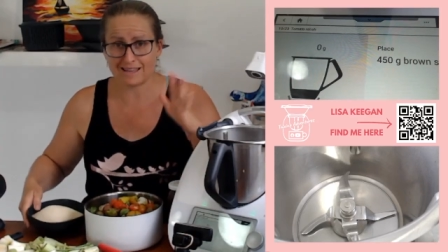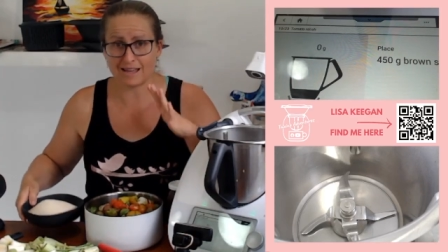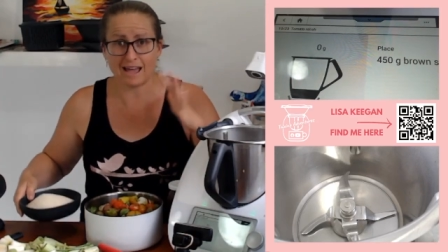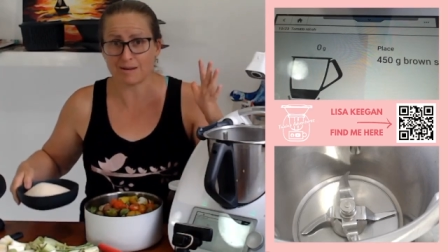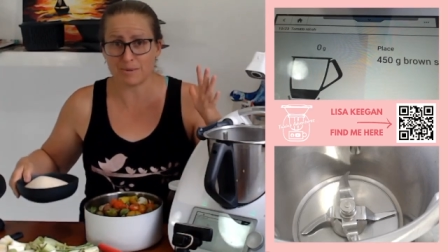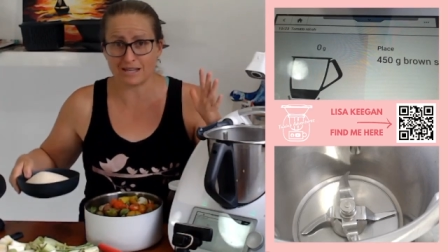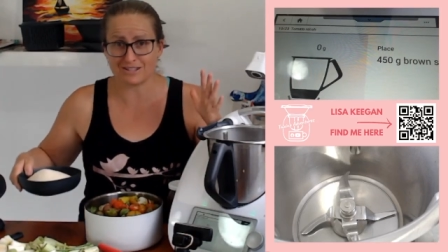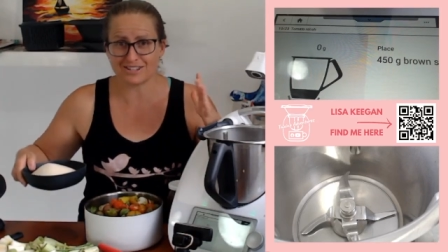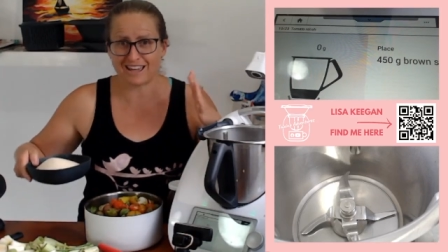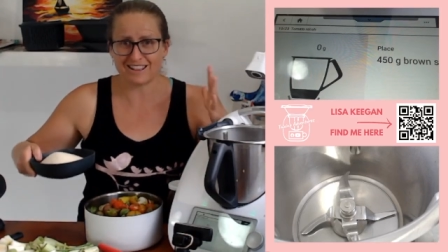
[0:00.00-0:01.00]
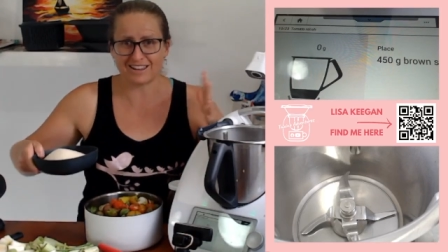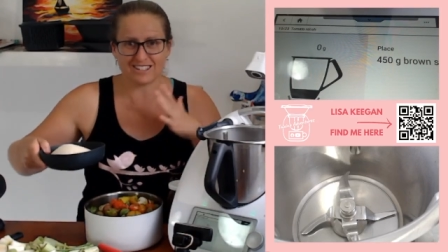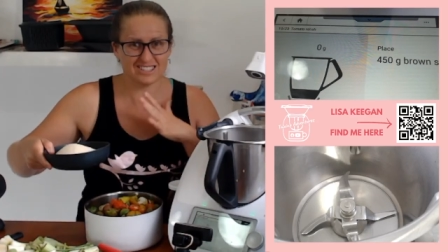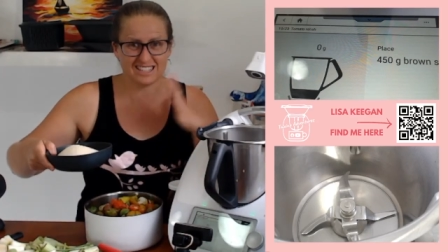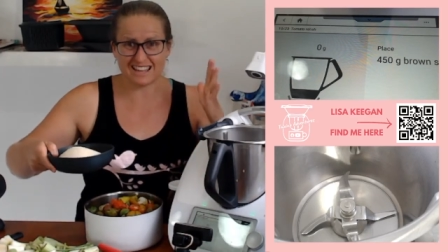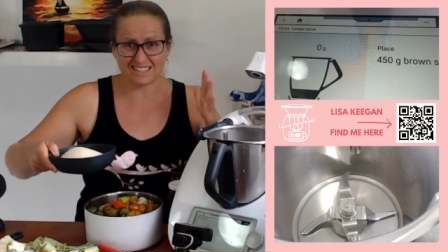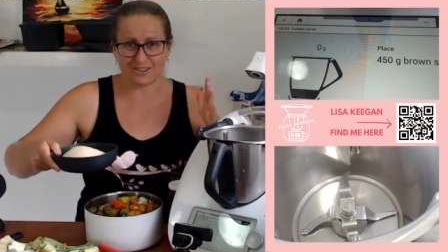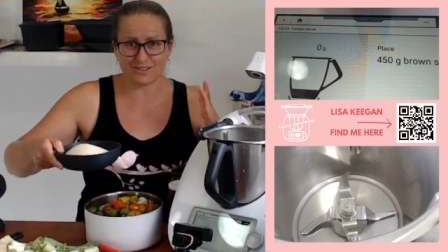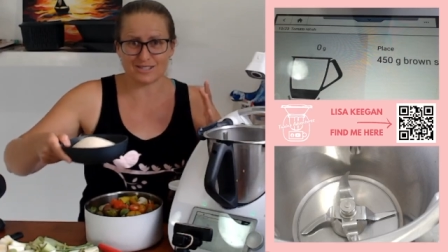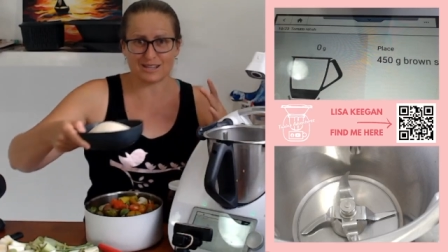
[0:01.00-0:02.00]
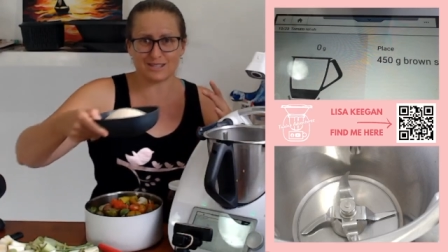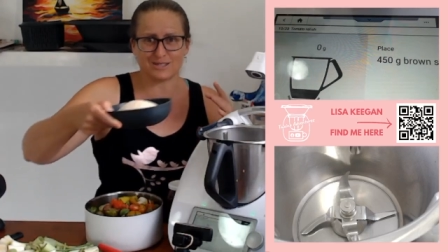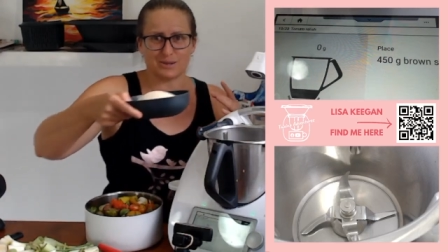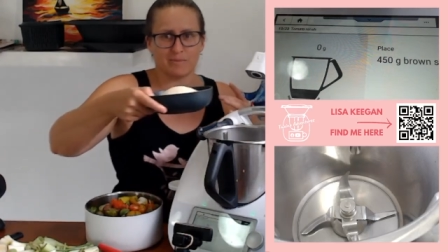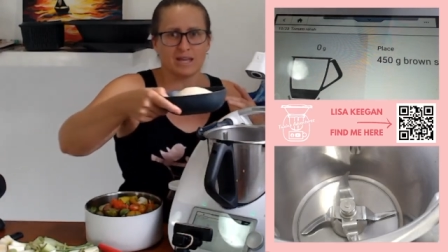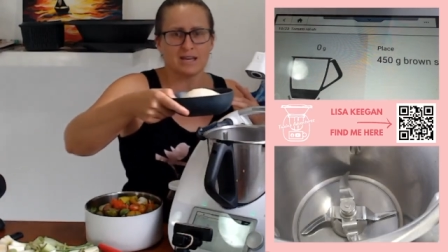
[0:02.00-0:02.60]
at a pinch, okay, like just as it goes. So let's do it.